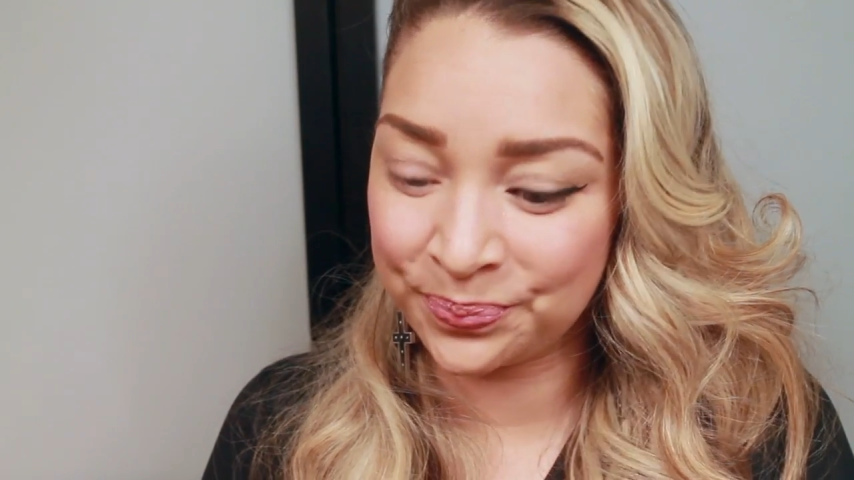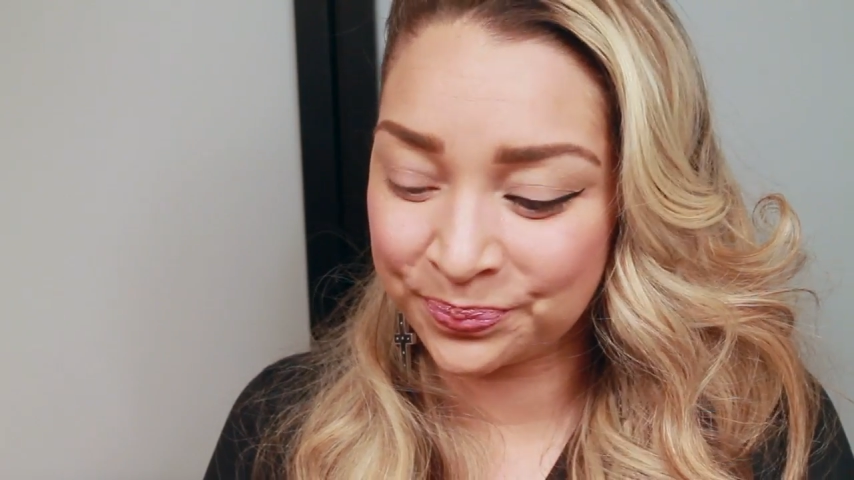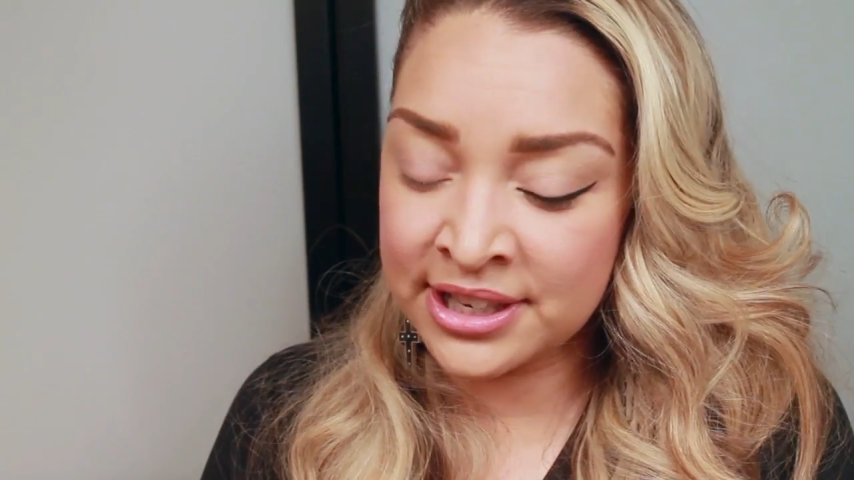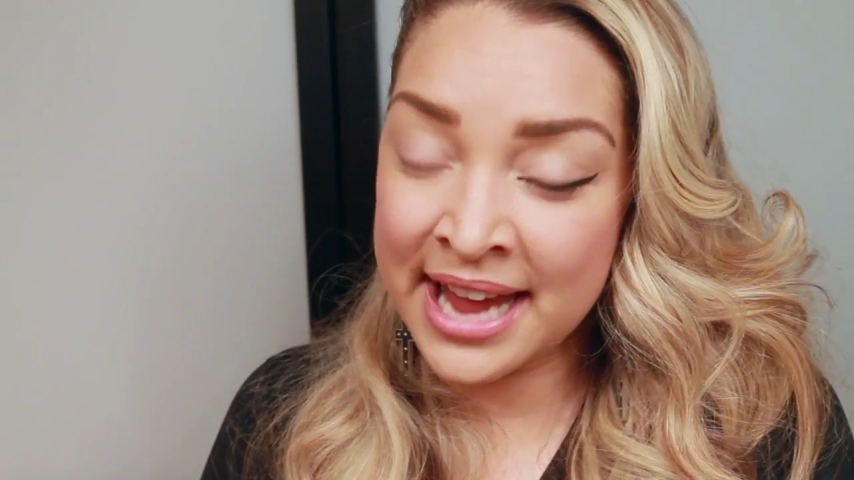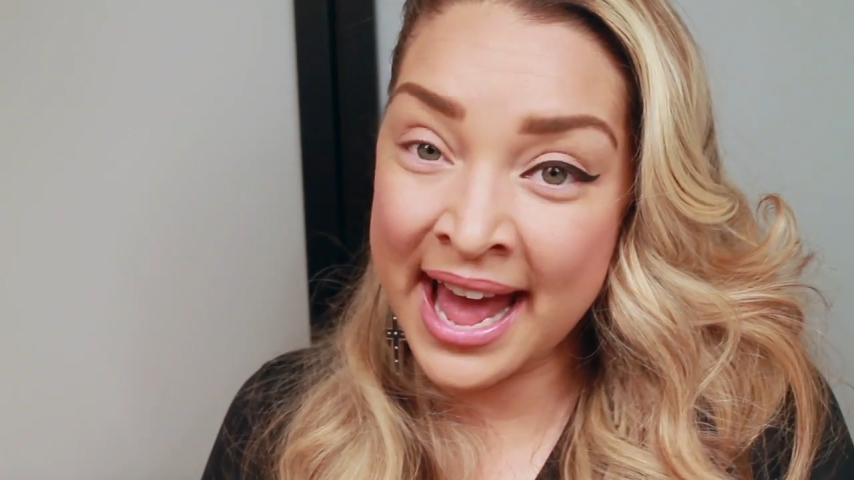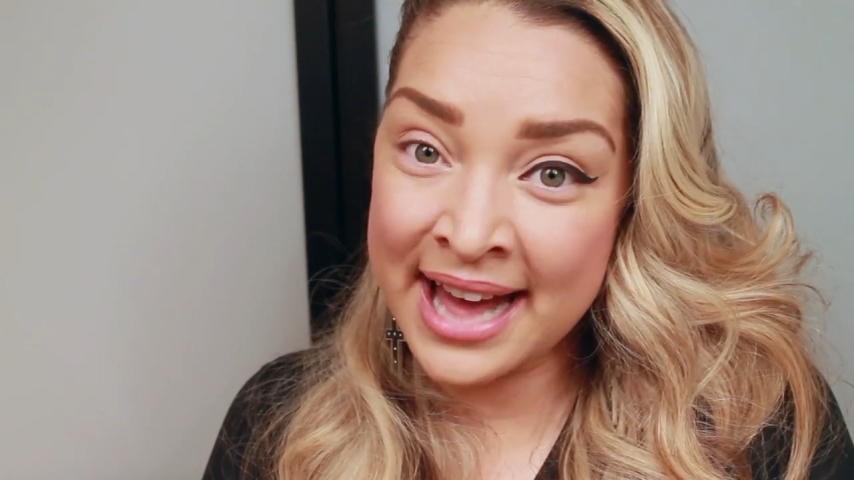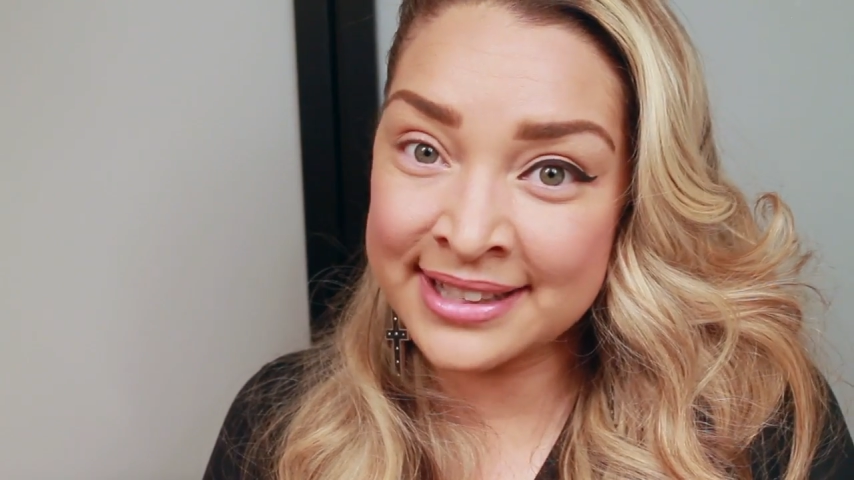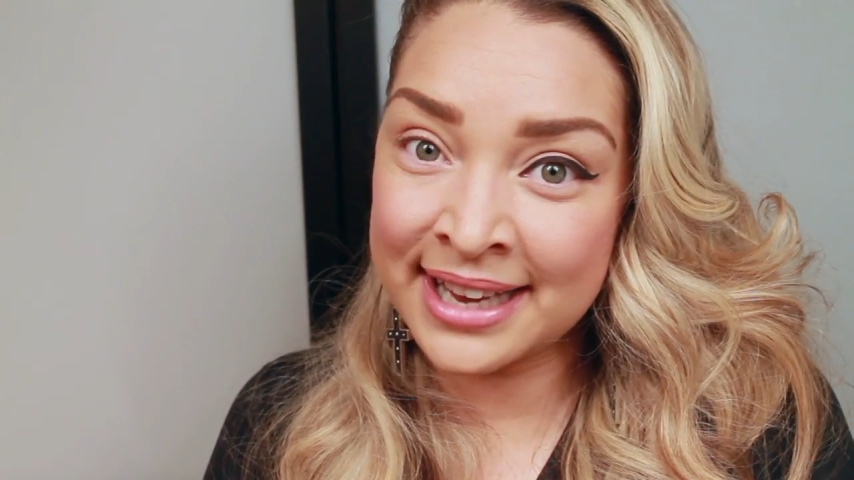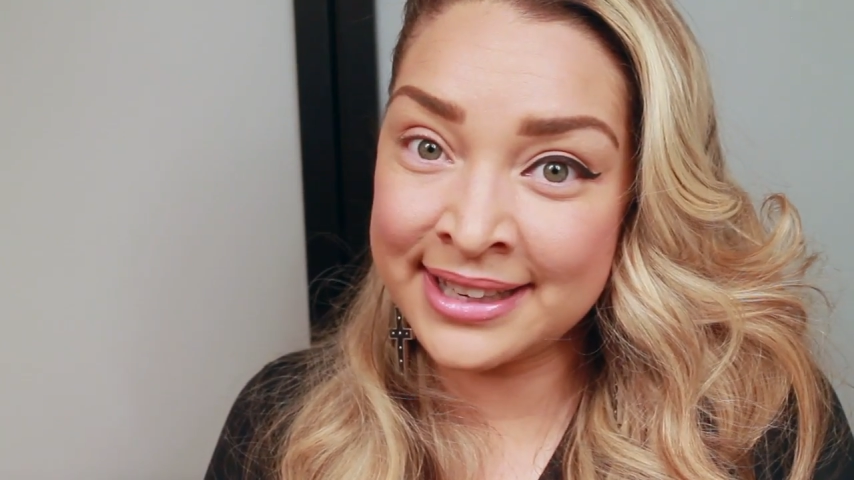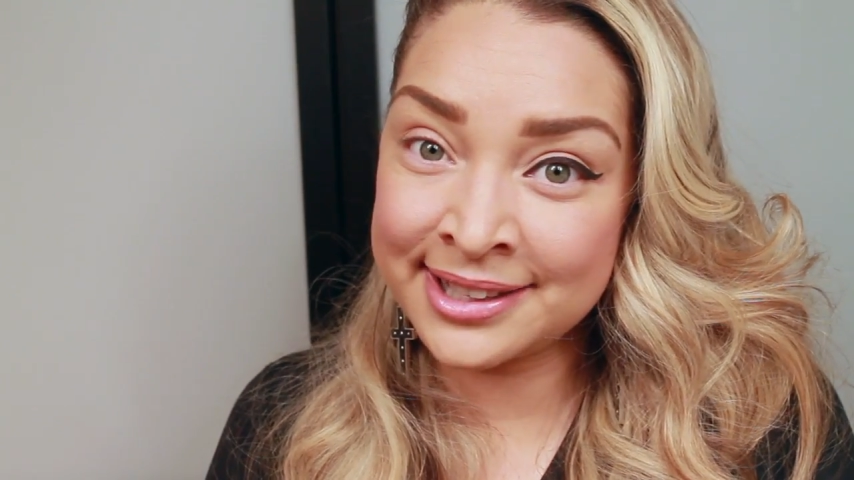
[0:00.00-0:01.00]
Actually
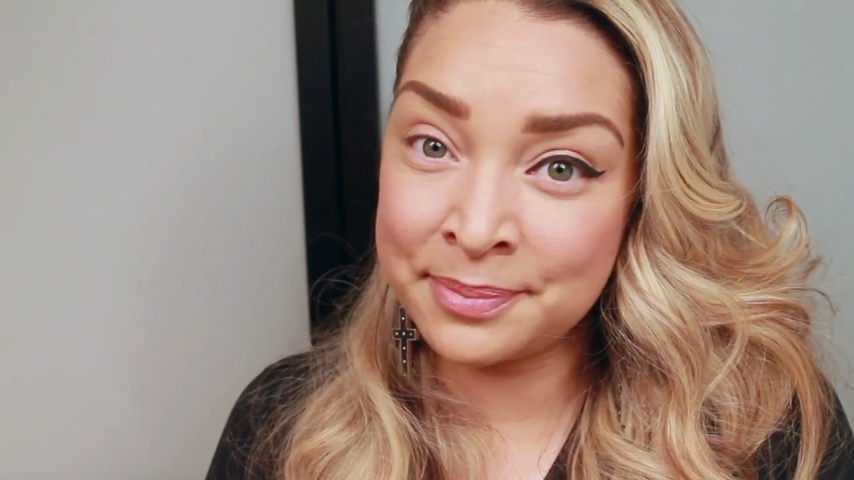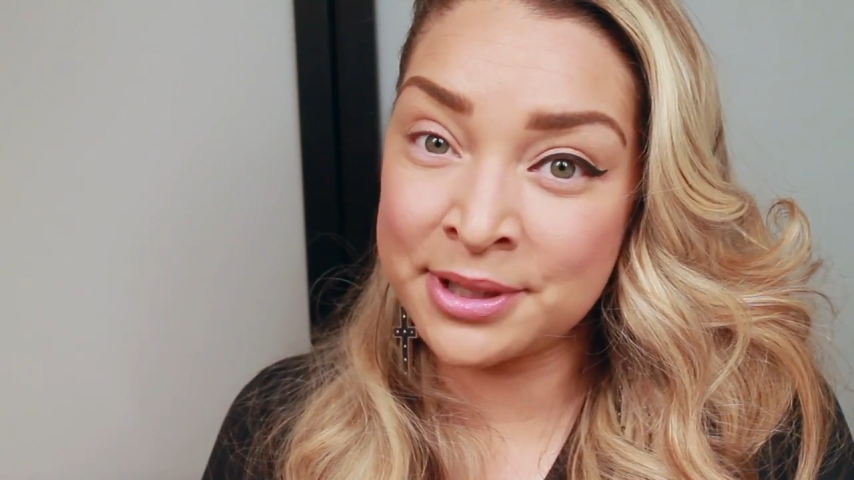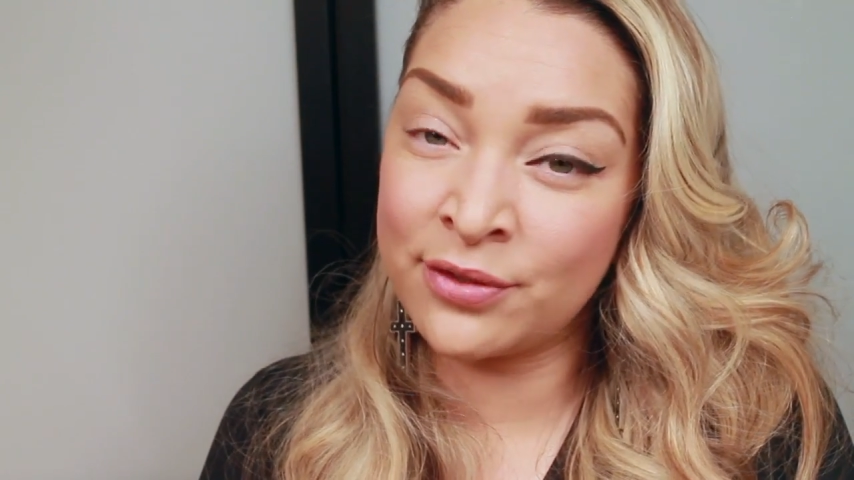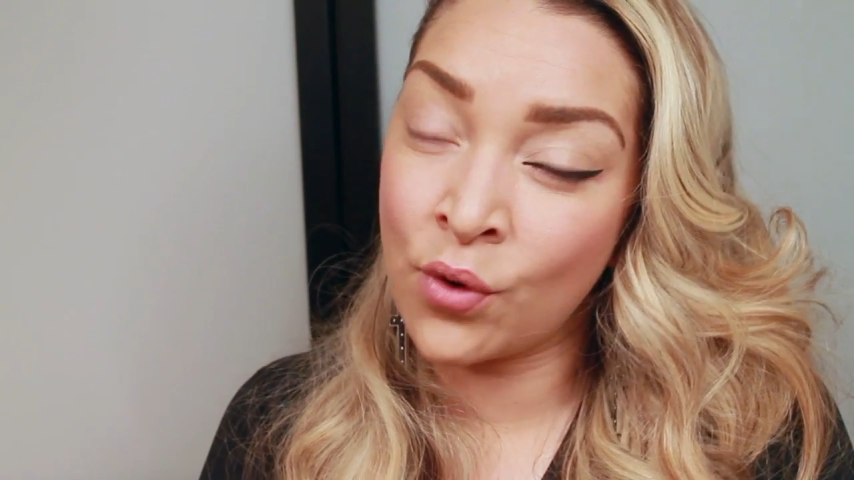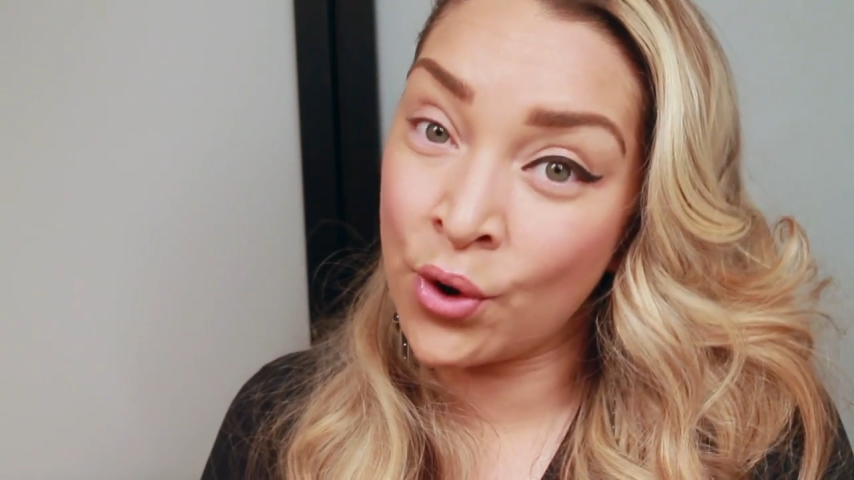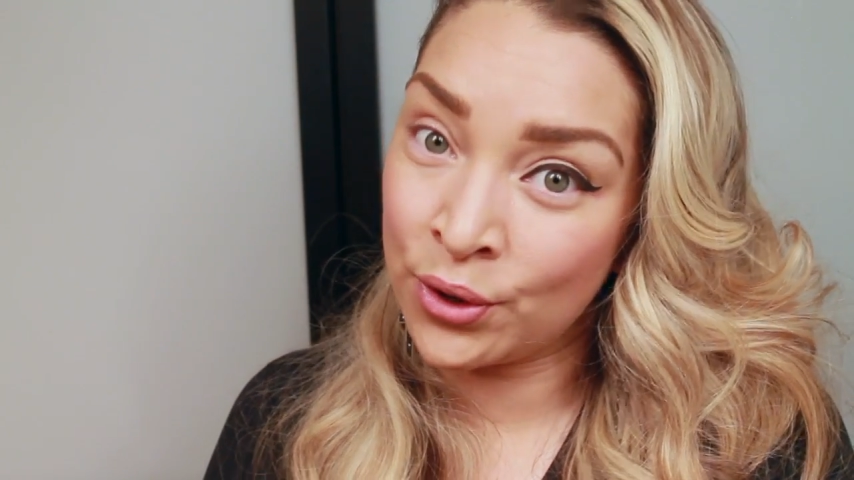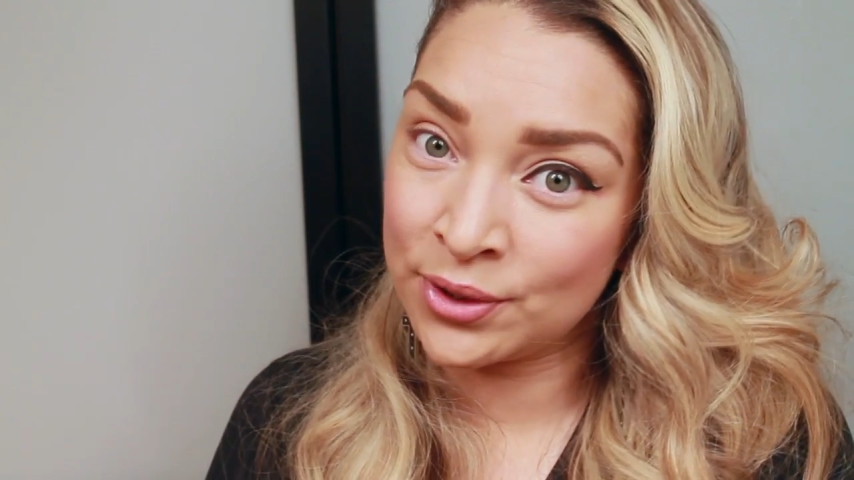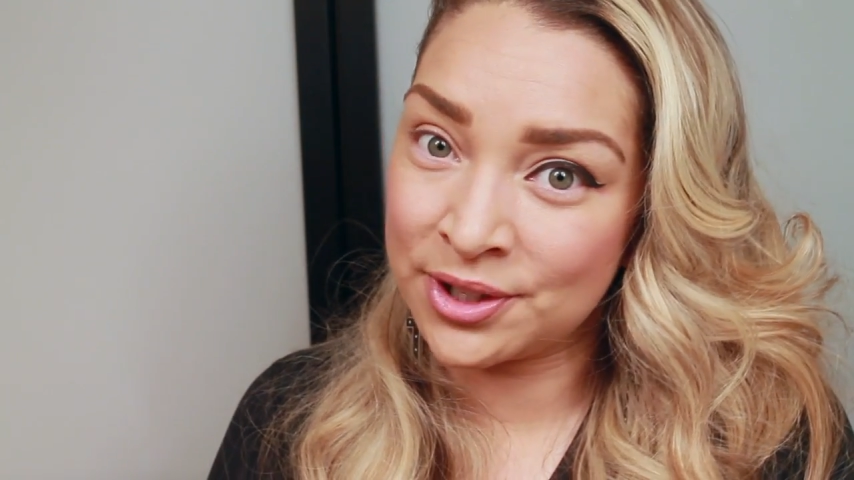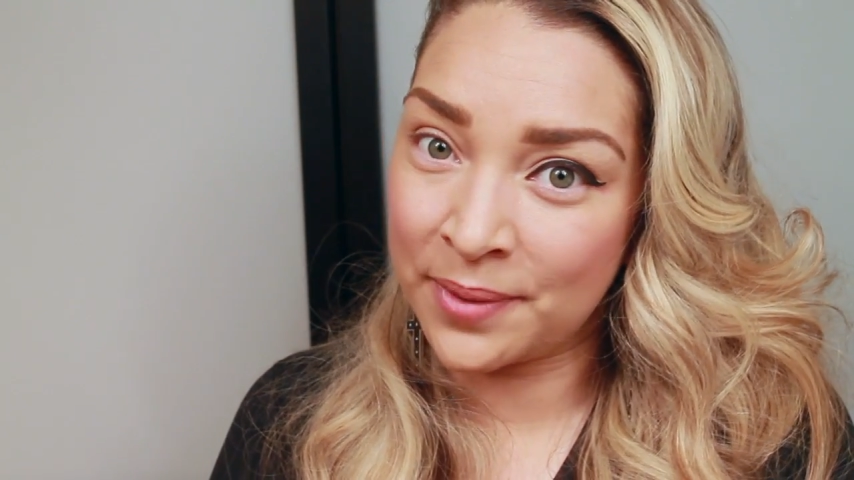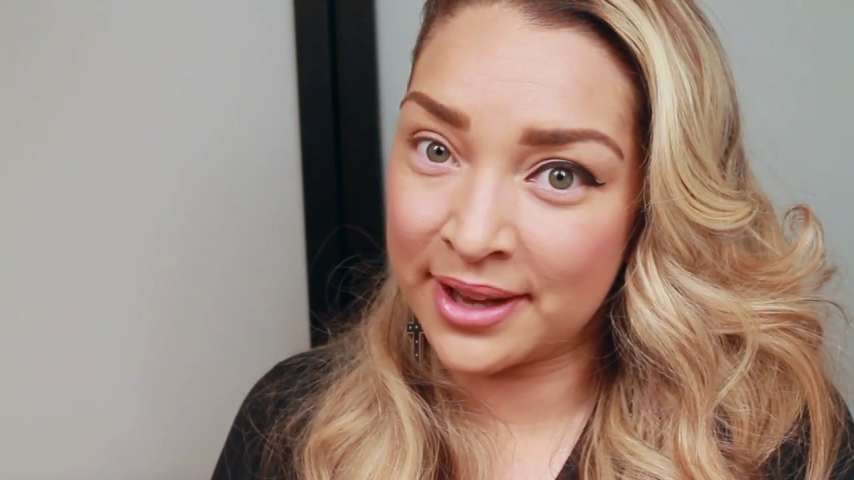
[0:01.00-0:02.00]
add a little bit of
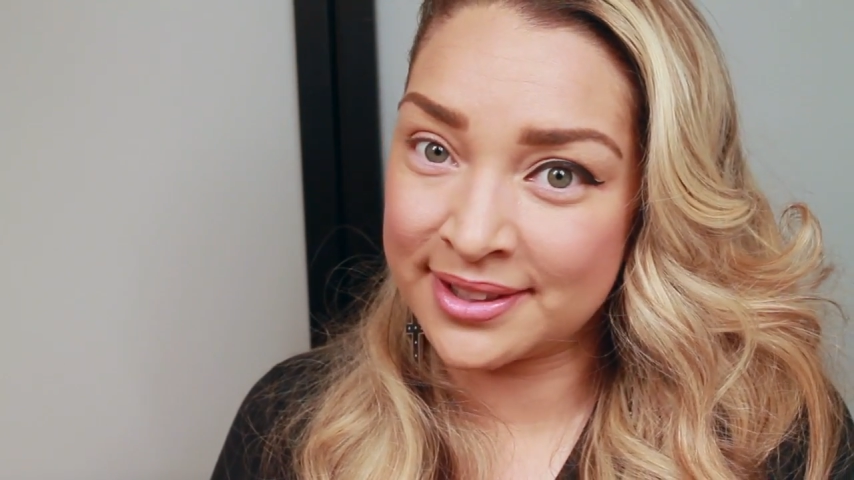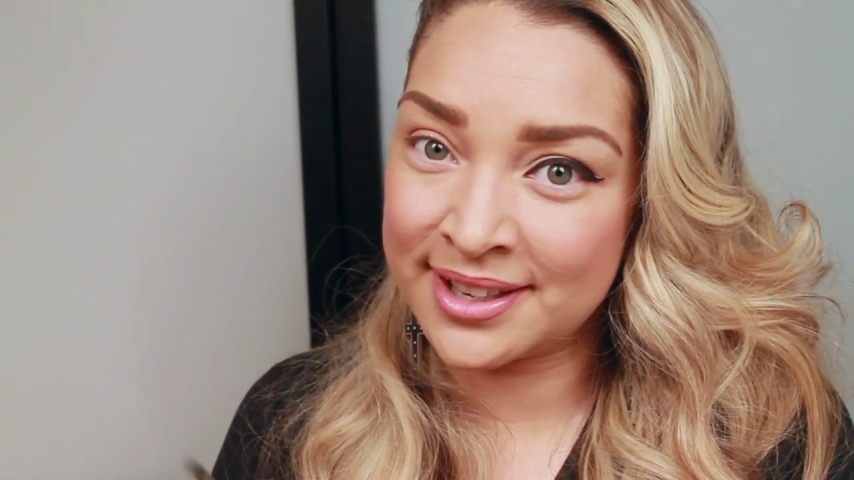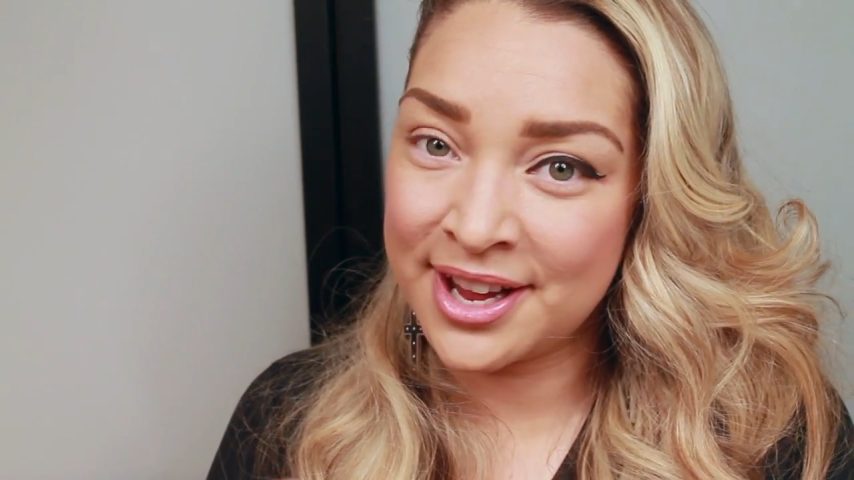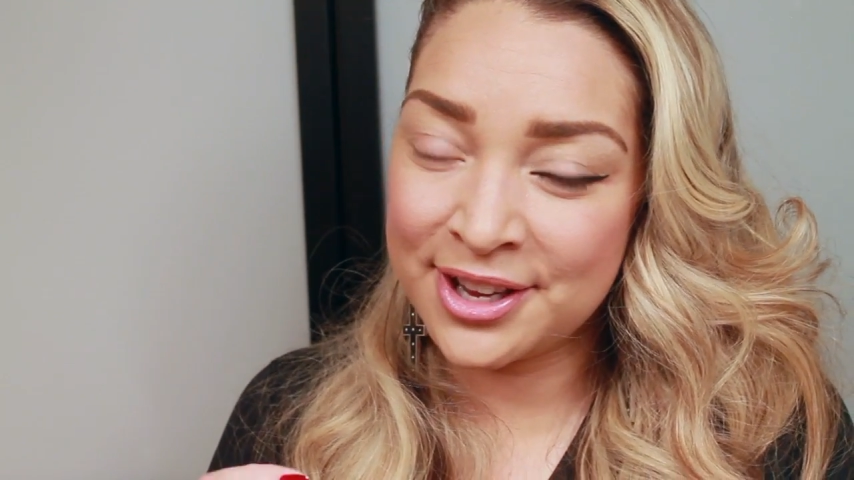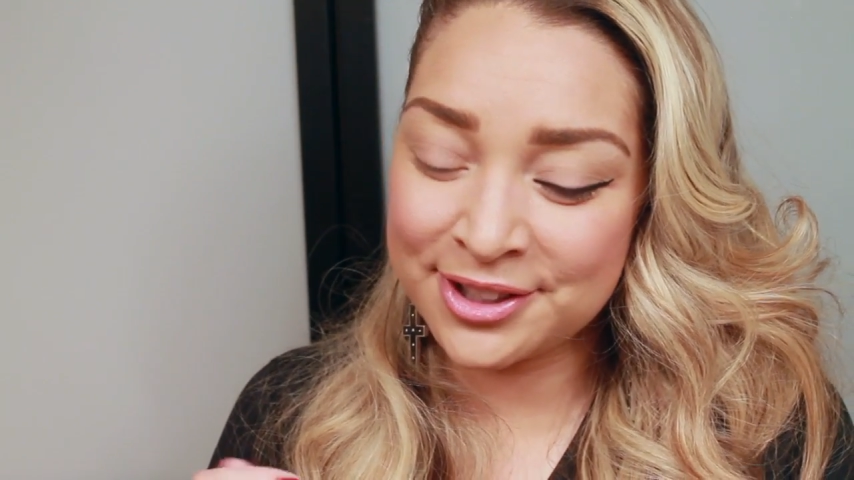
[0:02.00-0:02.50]
oil to it.